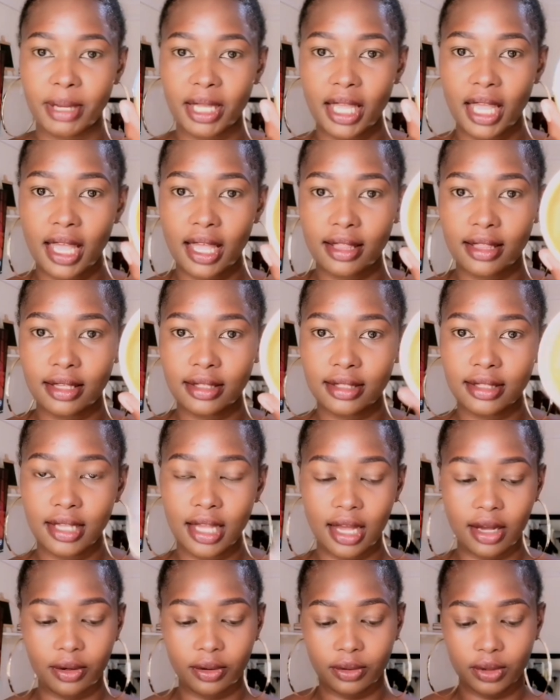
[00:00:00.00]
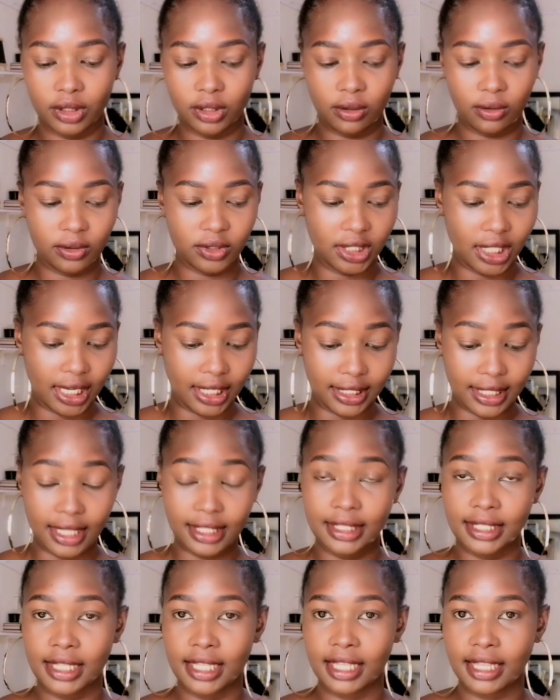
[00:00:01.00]
But yeah, that's how it looks like.
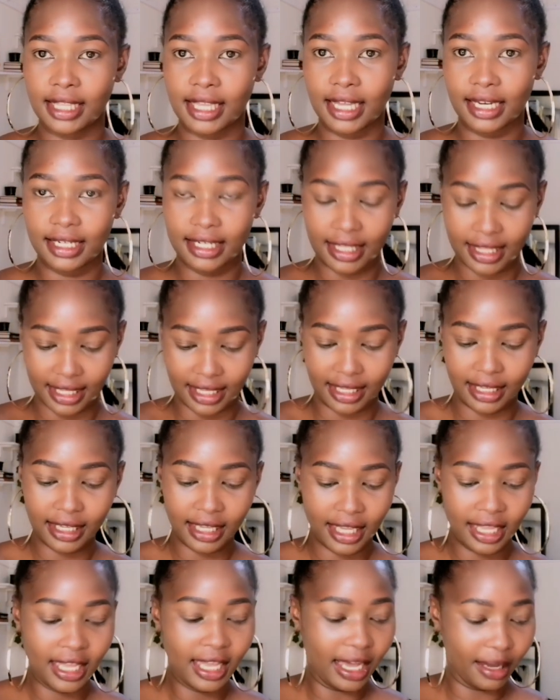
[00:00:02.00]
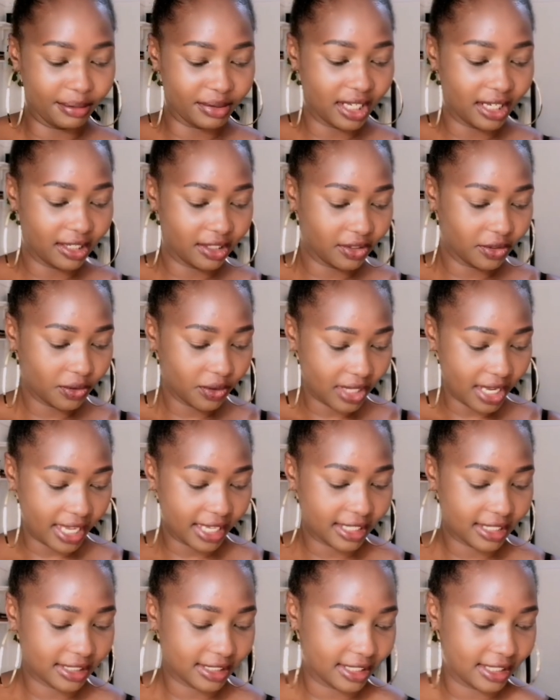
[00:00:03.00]
That's the third thing. I'm telling you
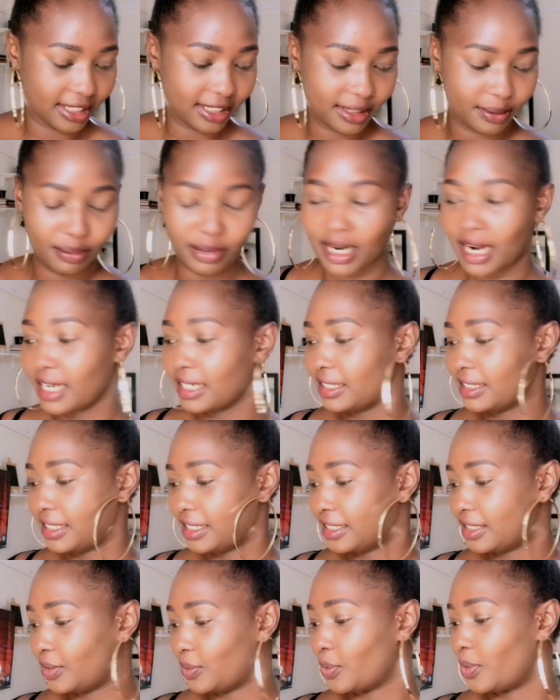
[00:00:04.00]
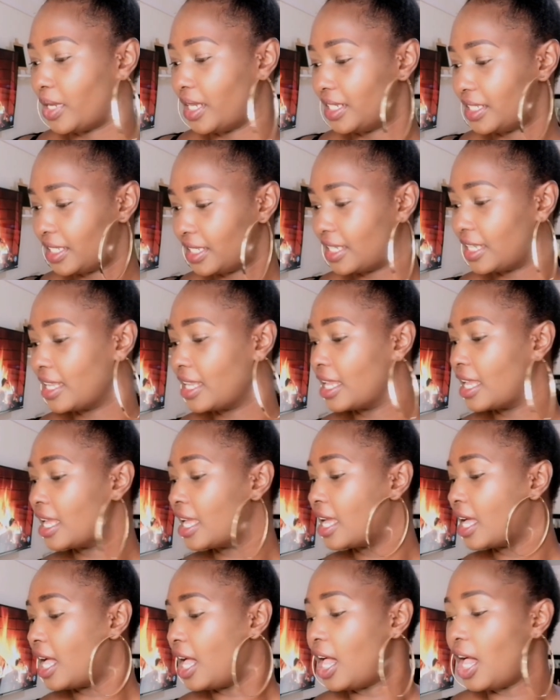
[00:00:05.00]
guys, this brand just went
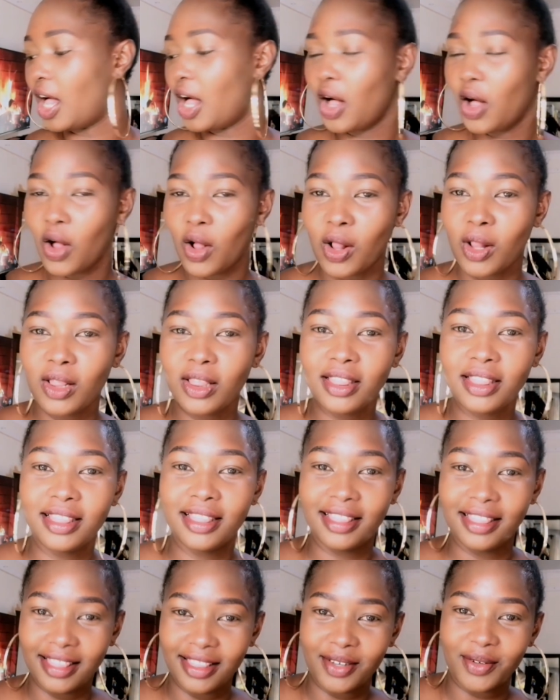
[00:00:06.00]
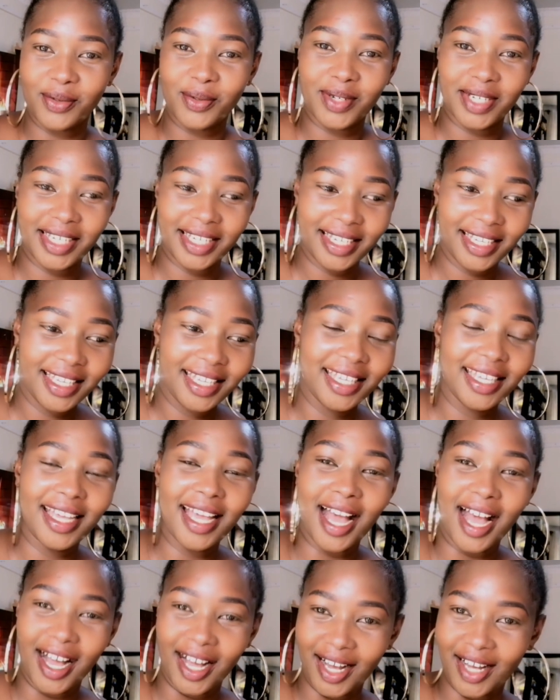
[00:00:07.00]
all the way
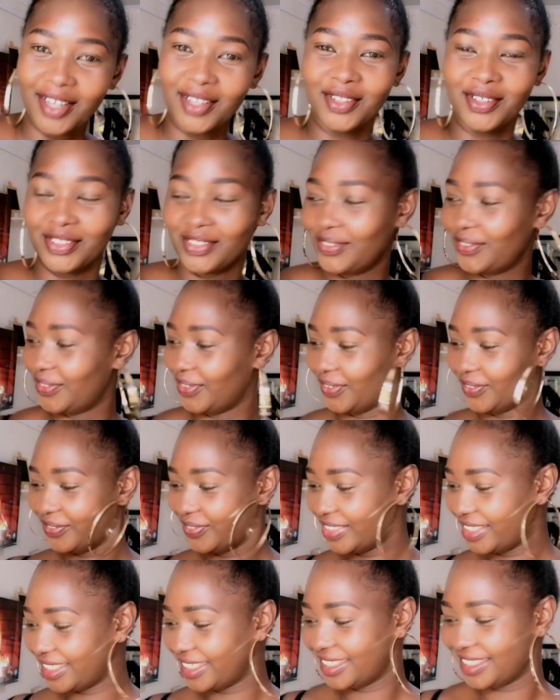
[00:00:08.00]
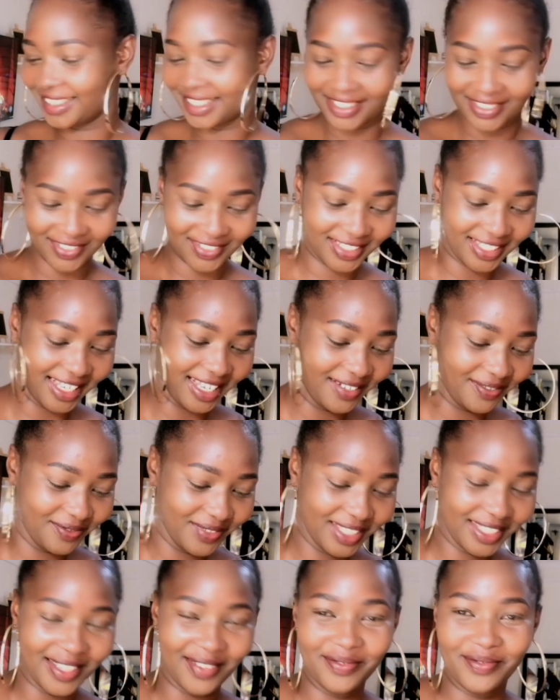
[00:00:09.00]
out for me, just to send
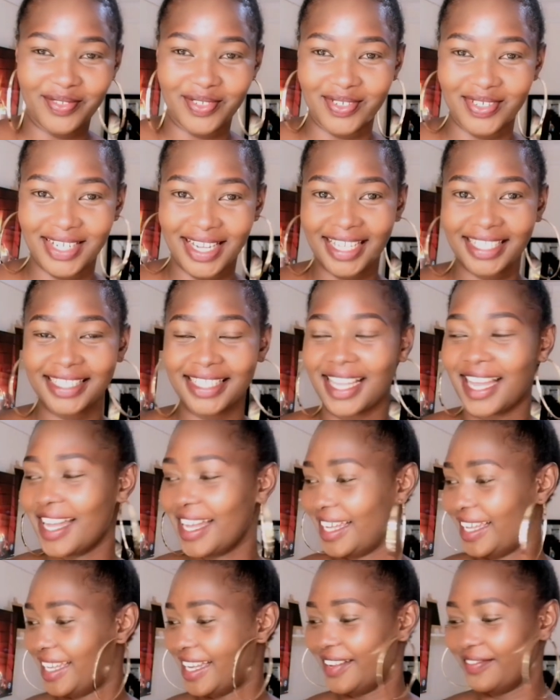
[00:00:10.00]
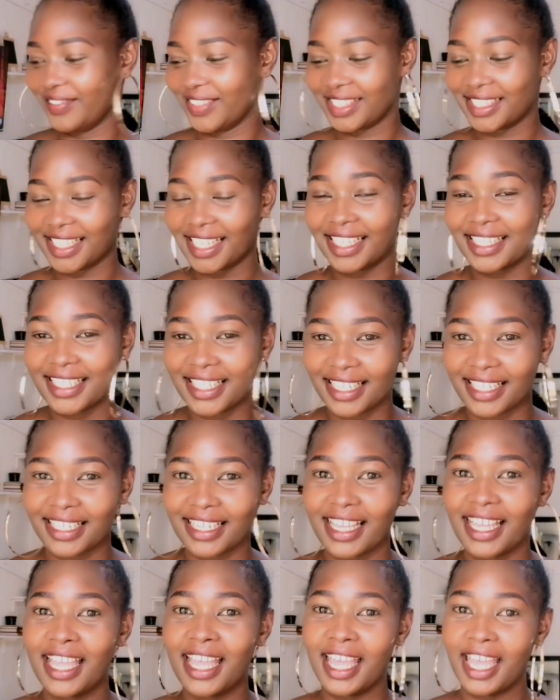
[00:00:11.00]
me some products. I am
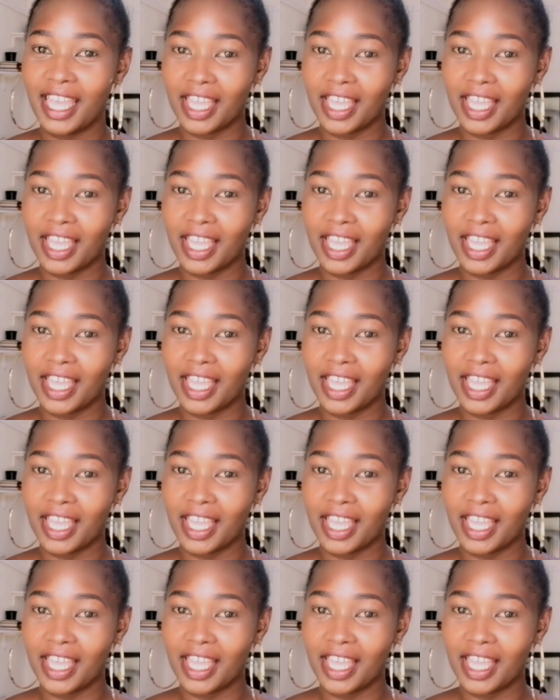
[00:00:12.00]
excited,